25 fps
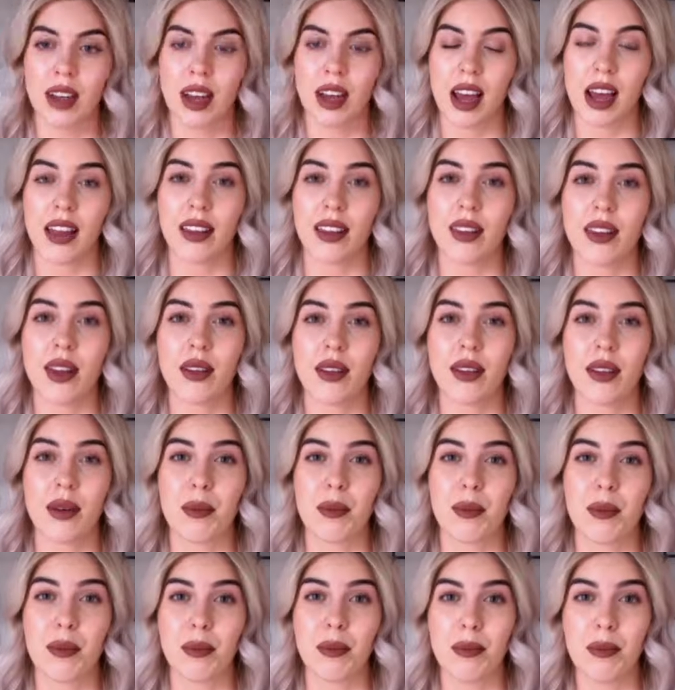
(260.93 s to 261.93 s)
So now
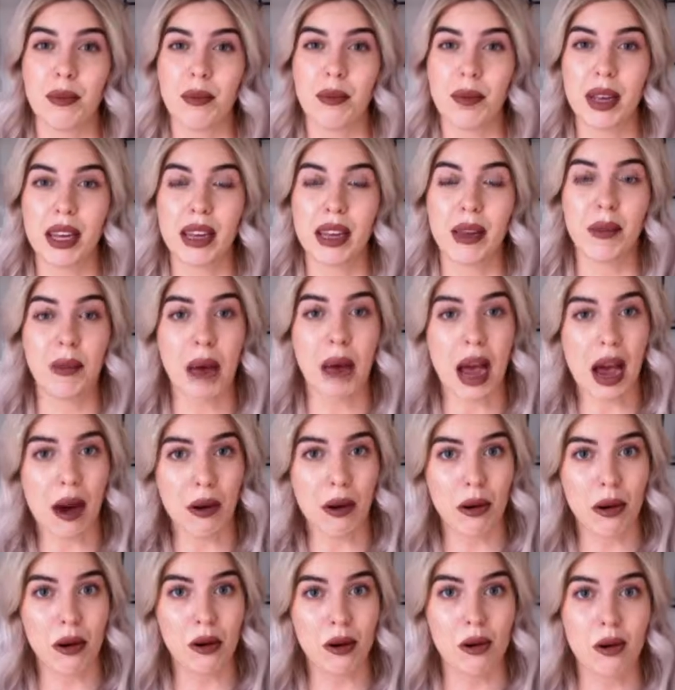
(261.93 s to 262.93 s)
the big
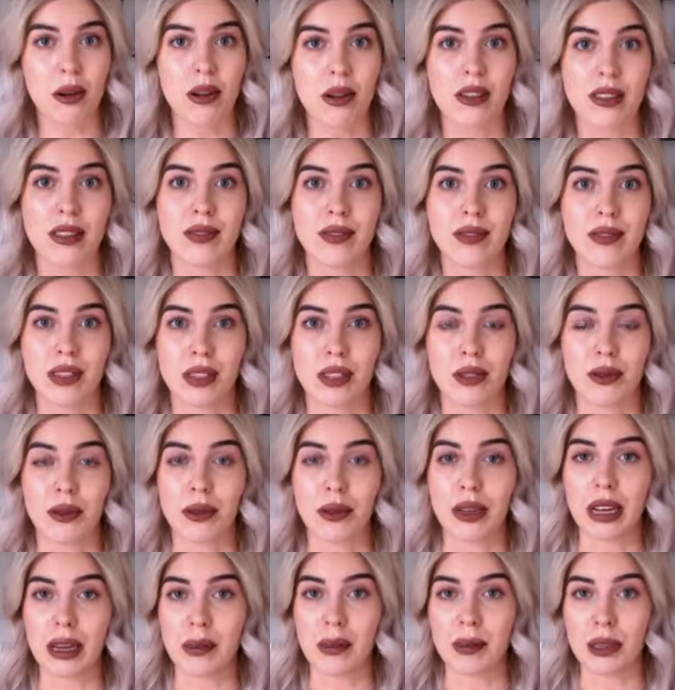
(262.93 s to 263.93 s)
power horse
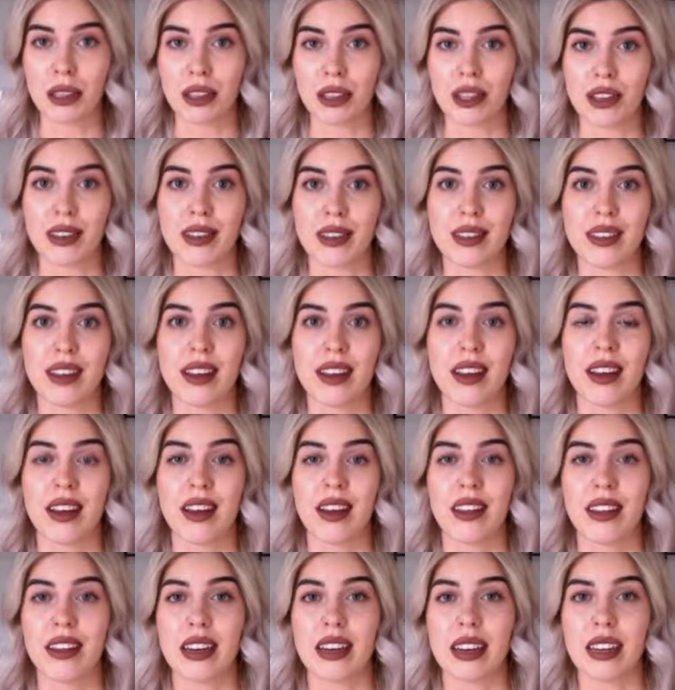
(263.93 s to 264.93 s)
visual images
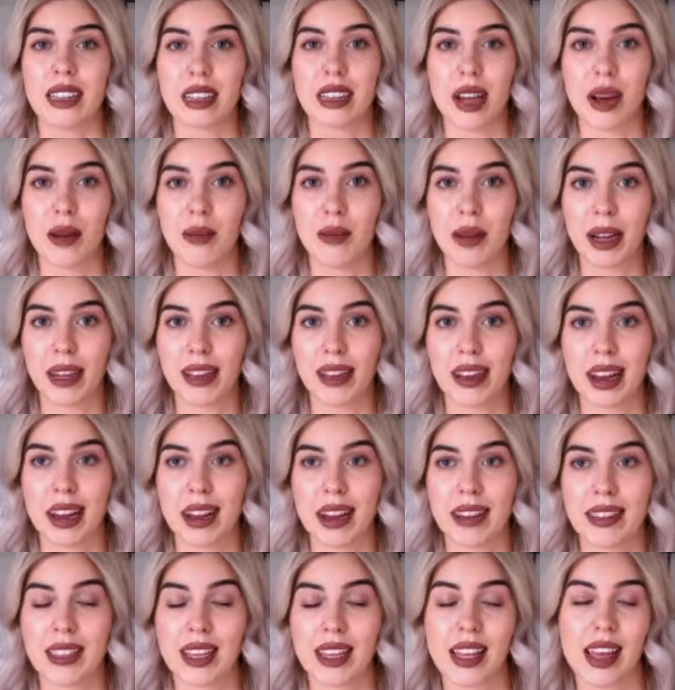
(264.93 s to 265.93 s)
that I tell my
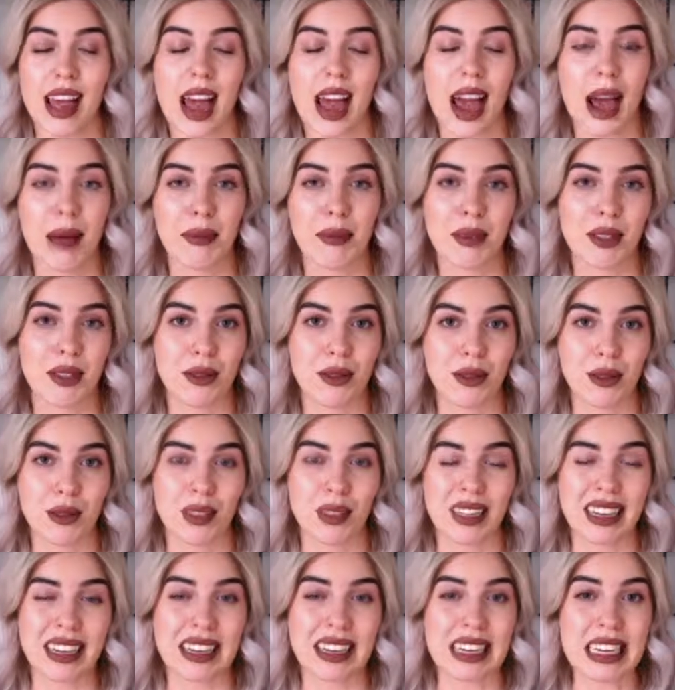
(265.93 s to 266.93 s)
clients that
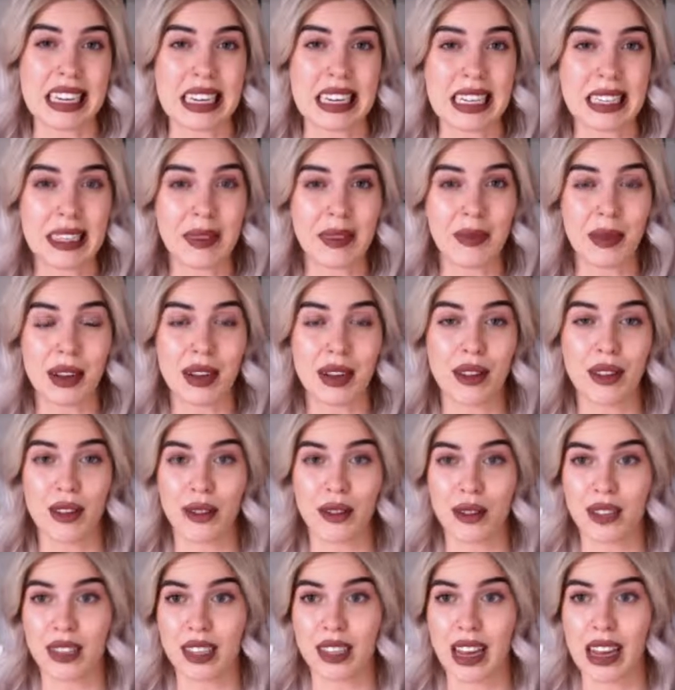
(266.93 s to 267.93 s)
absolutely need to be on their
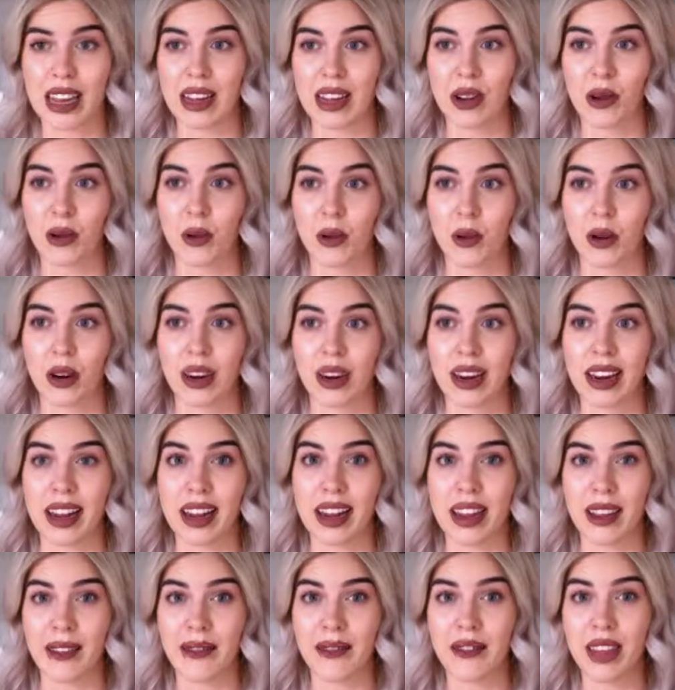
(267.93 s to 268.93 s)
site, or
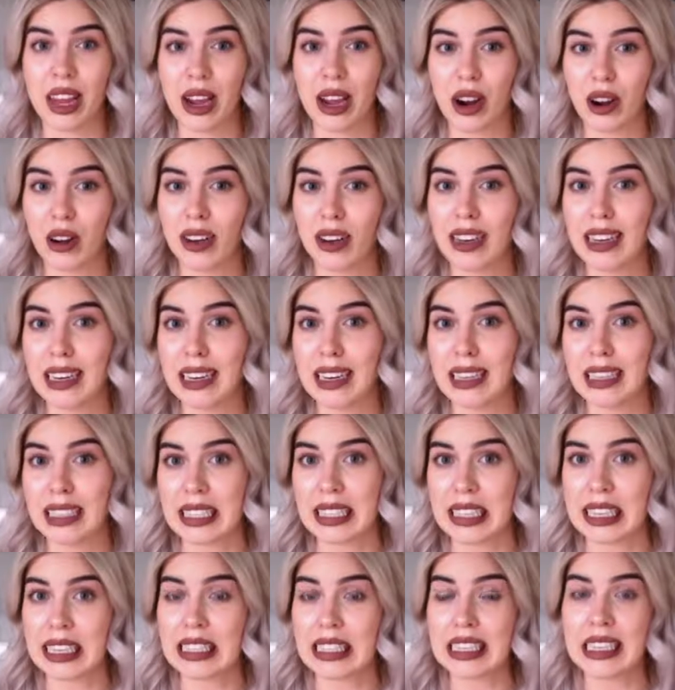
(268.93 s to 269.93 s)
if they already
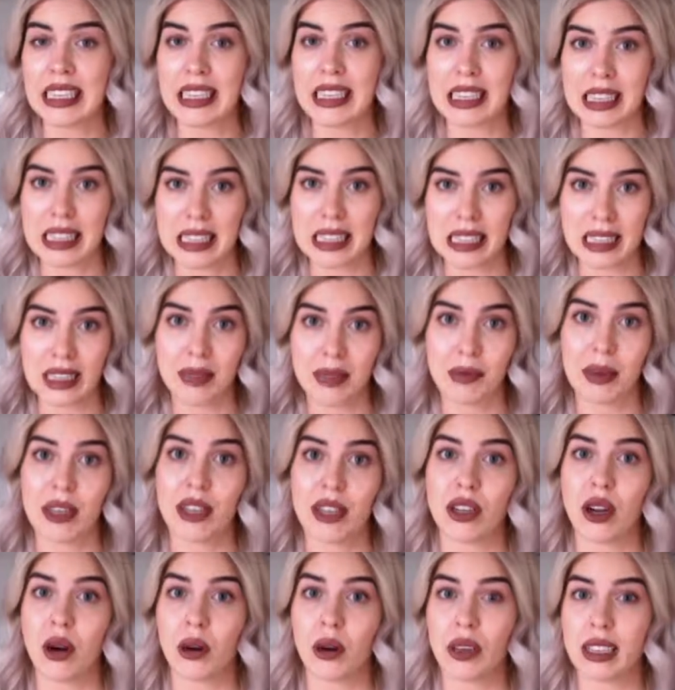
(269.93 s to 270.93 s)
exist, need to be
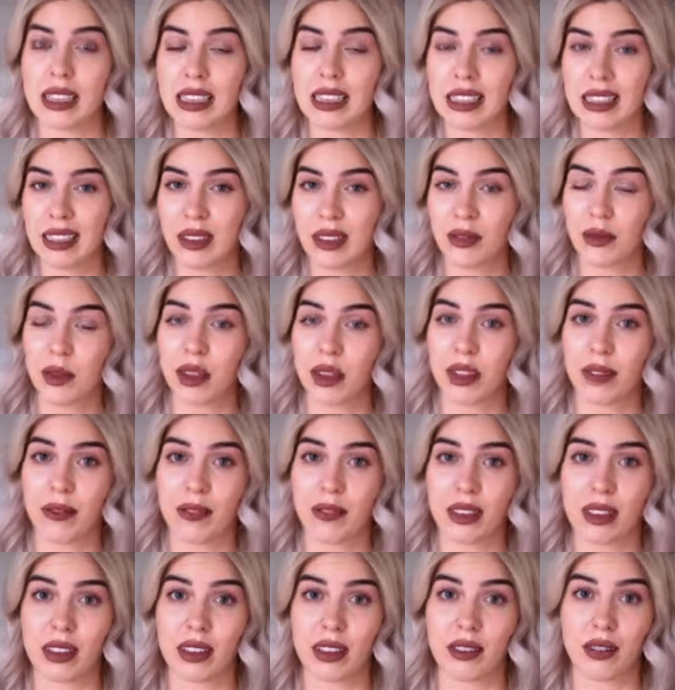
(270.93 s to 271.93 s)
cohesive with the
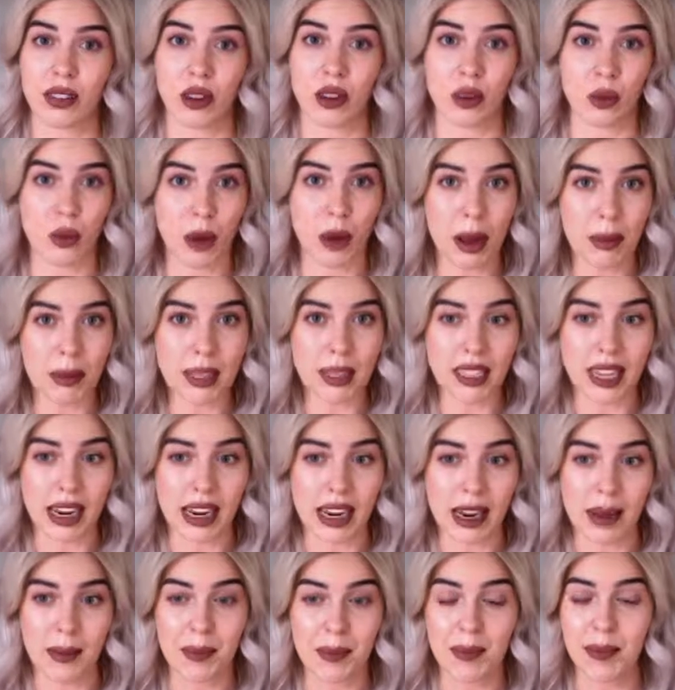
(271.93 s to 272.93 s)
feel of their
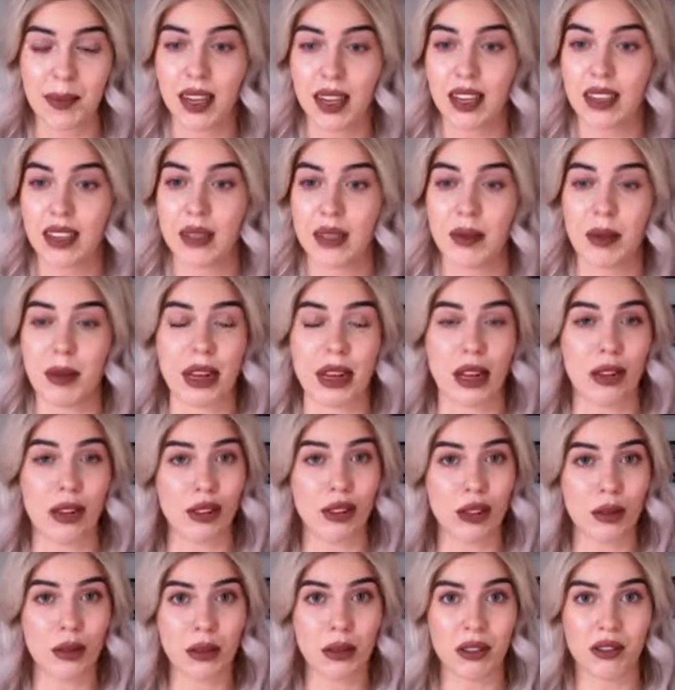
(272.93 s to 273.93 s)
website to make it
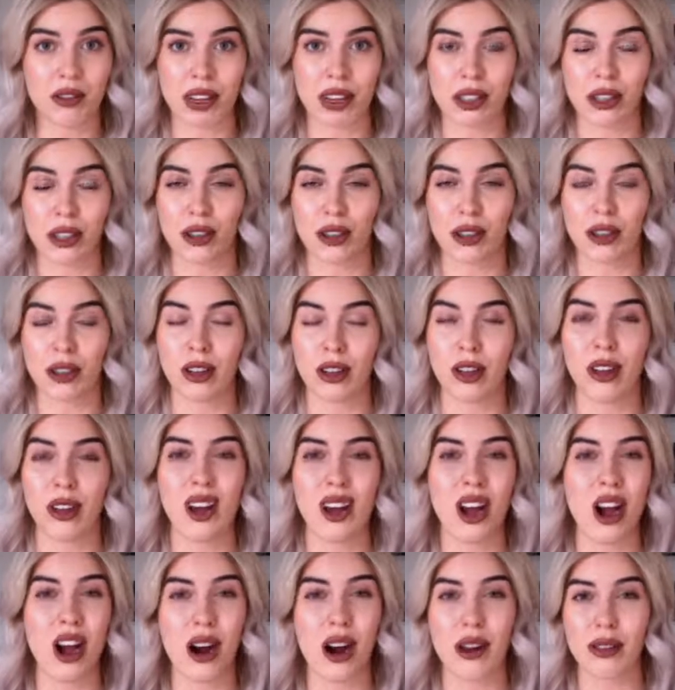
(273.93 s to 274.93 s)
look professional, are